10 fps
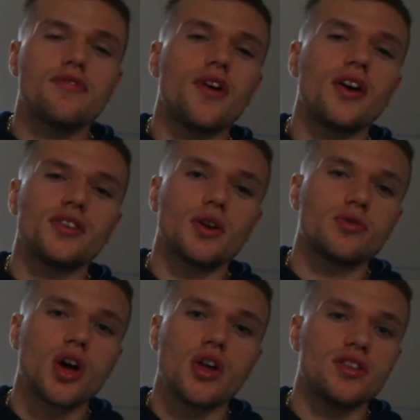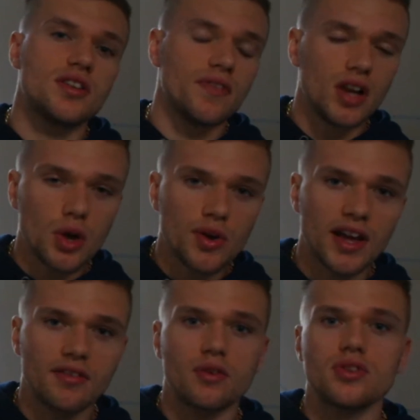find an alternative, a low
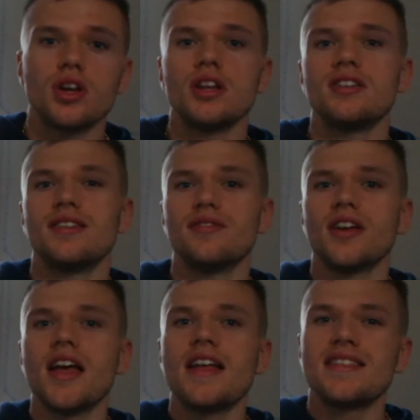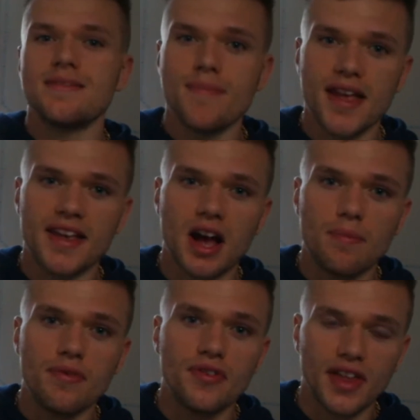calorie alternative, to make
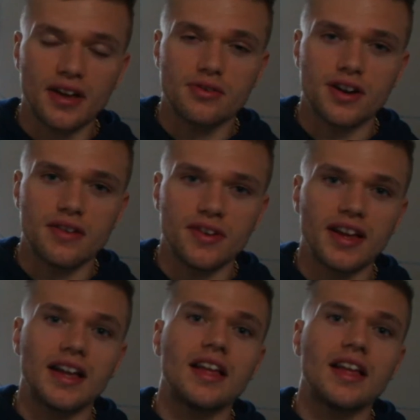up for that craving,